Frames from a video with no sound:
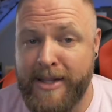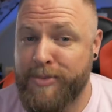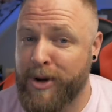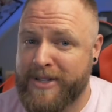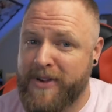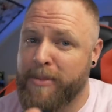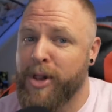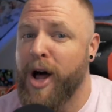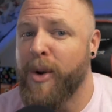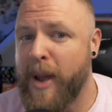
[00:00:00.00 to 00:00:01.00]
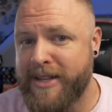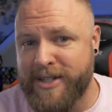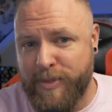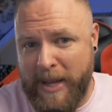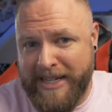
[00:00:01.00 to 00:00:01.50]
These boys have come a long way
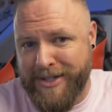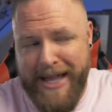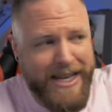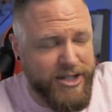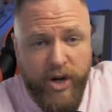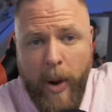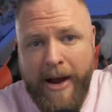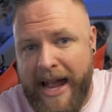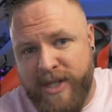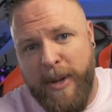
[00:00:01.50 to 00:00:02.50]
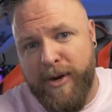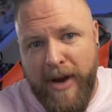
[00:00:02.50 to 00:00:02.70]
since pixelated square aspect